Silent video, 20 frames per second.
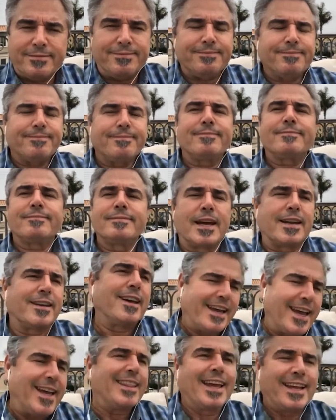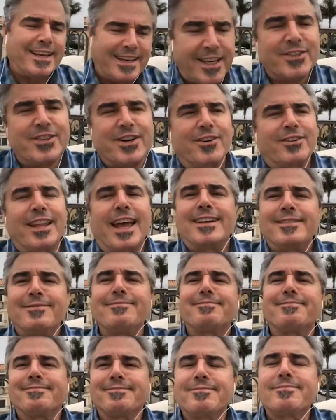not Diane Ladd, yeah, Cheryl
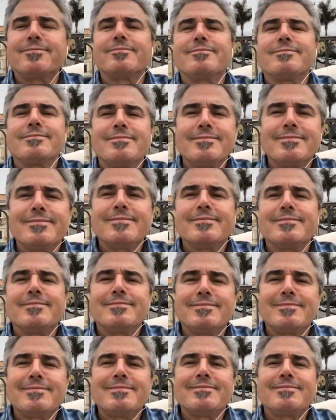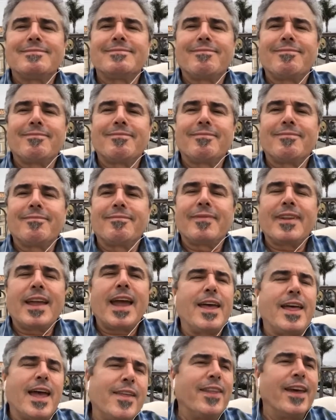Ladd. Okay, if you could pick,
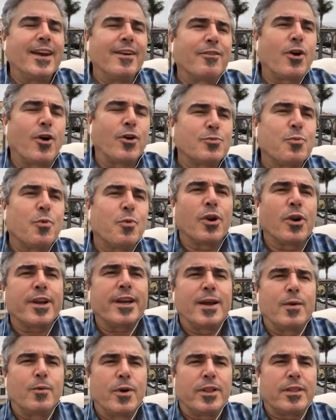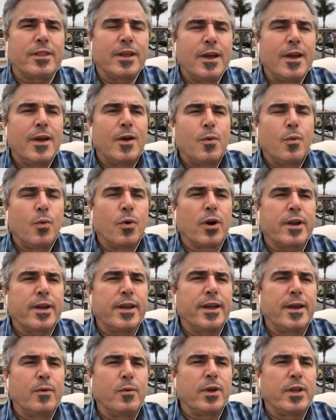and, and then of course working with
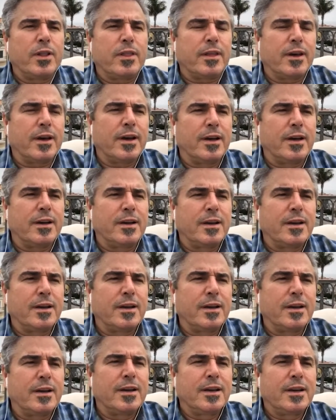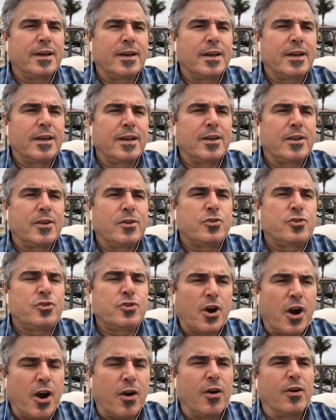working with uh,
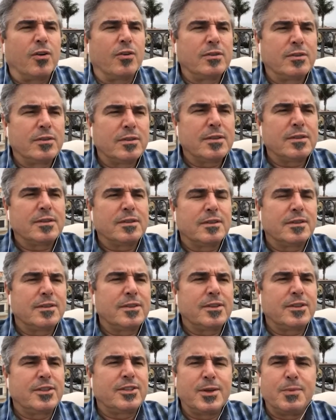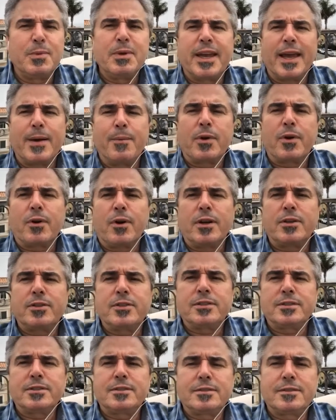Charo, she became a crush.